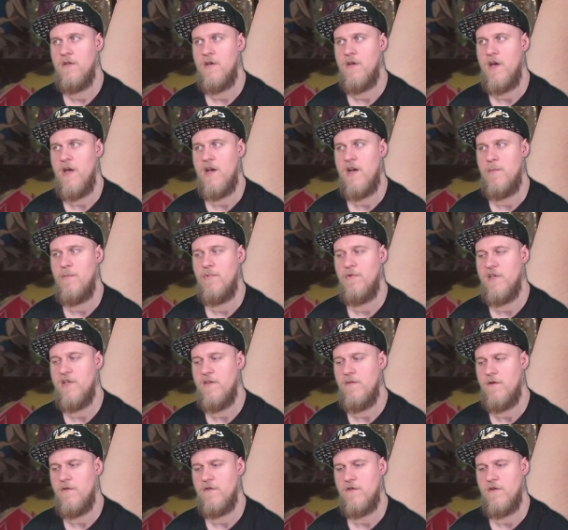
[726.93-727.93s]
and I
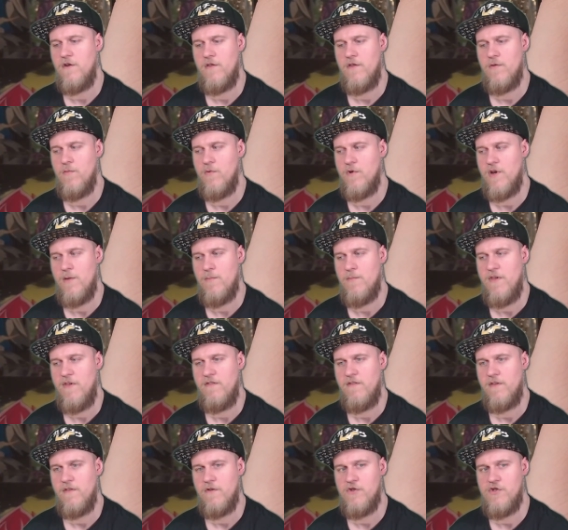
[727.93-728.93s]
believe there's another one I'm
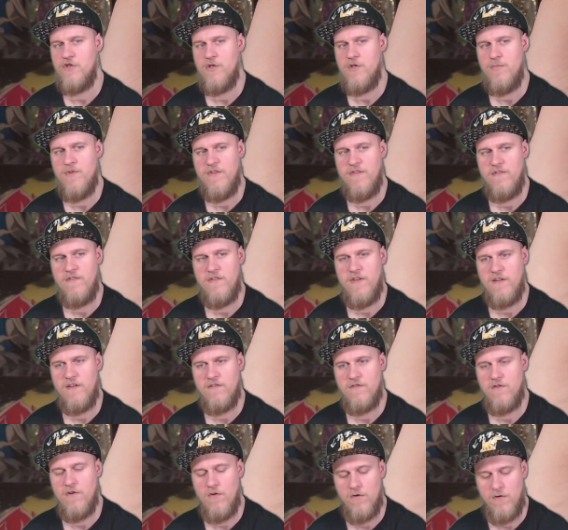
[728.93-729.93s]
missing. There should be
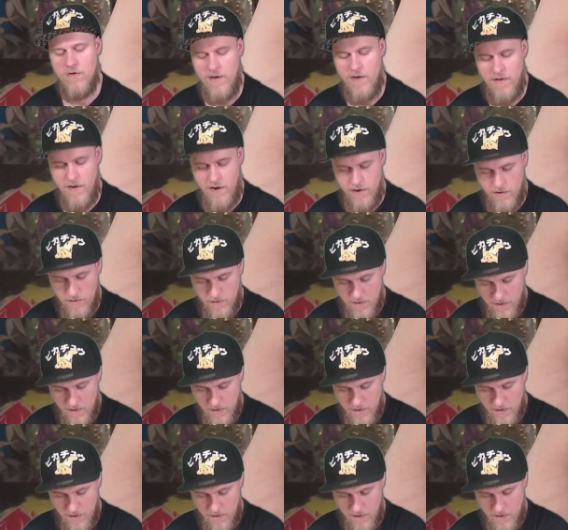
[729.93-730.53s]
6 total. I don't know.